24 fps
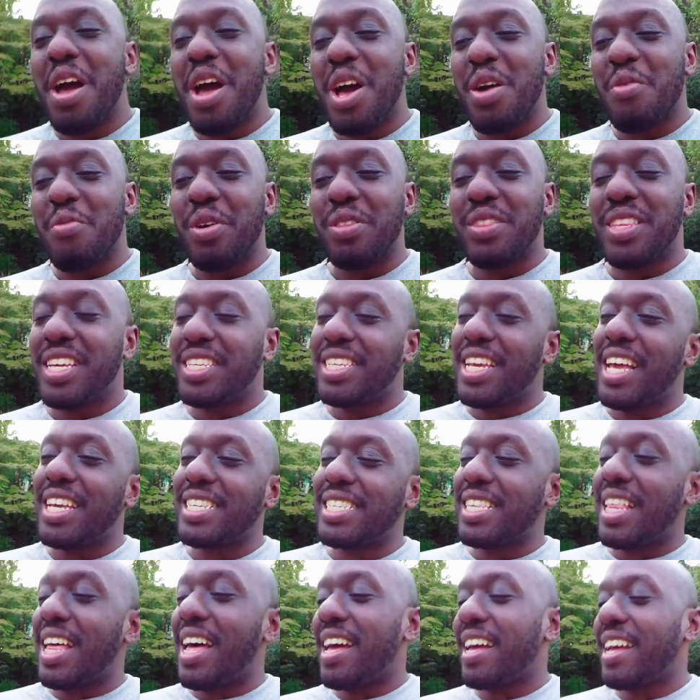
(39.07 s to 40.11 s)
and what they
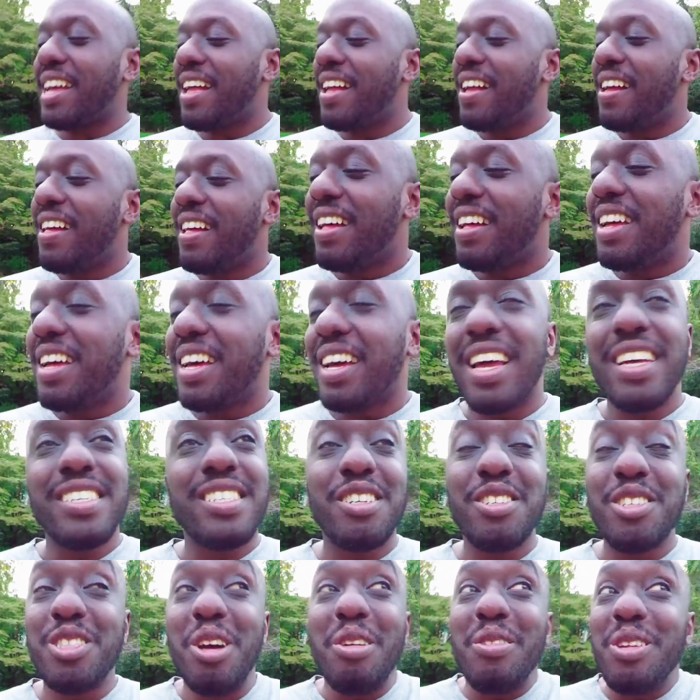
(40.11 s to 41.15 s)
taste like, because
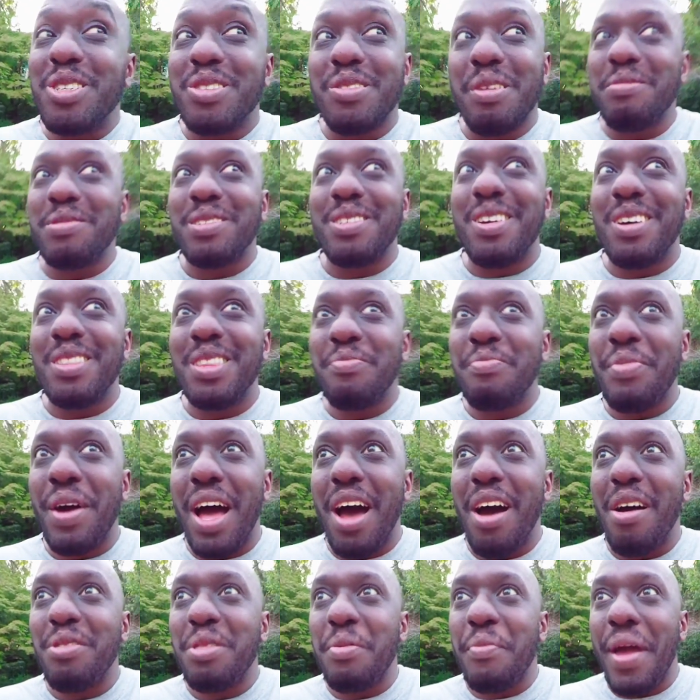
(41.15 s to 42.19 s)
there's no description on the